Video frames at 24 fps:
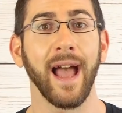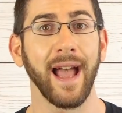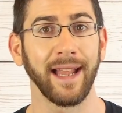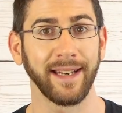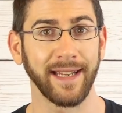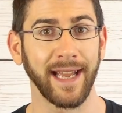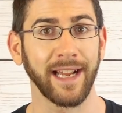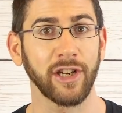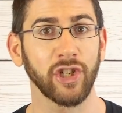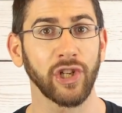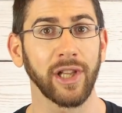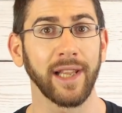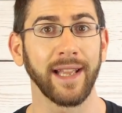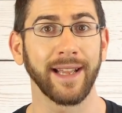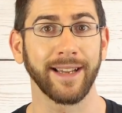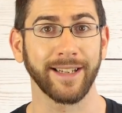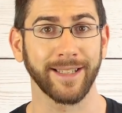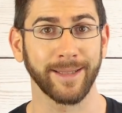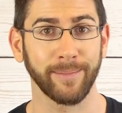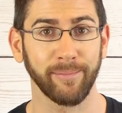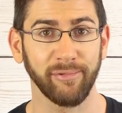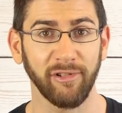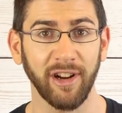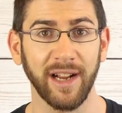and actually
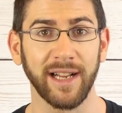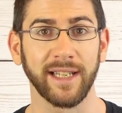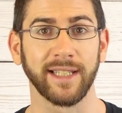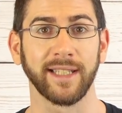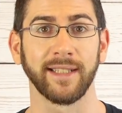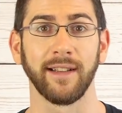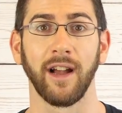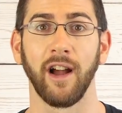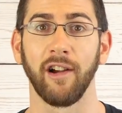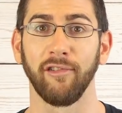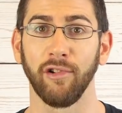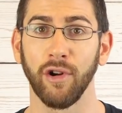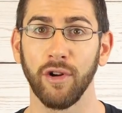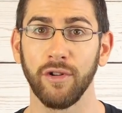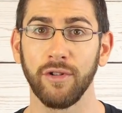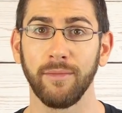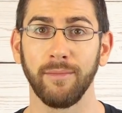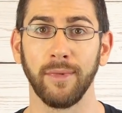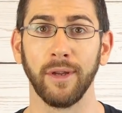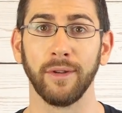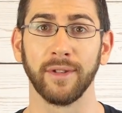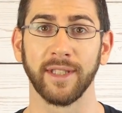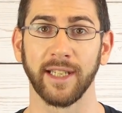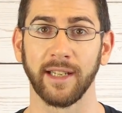express our
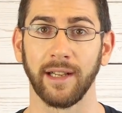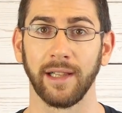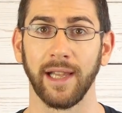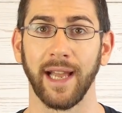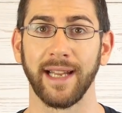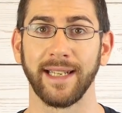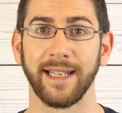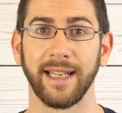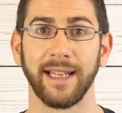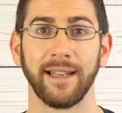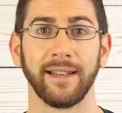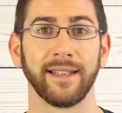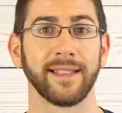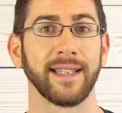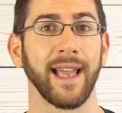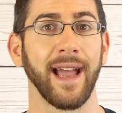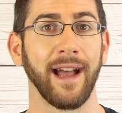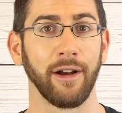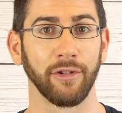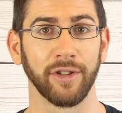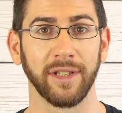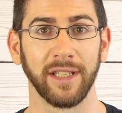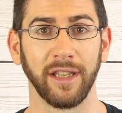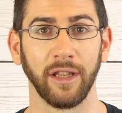own musical ideas
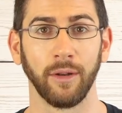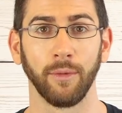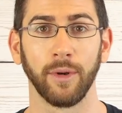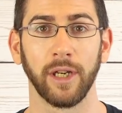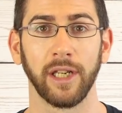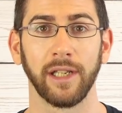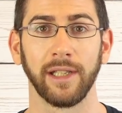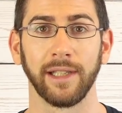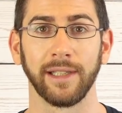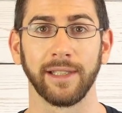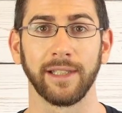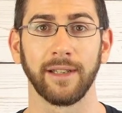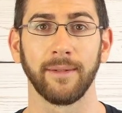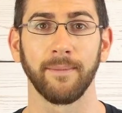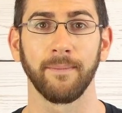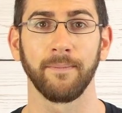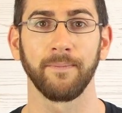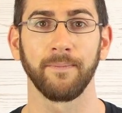out in the world.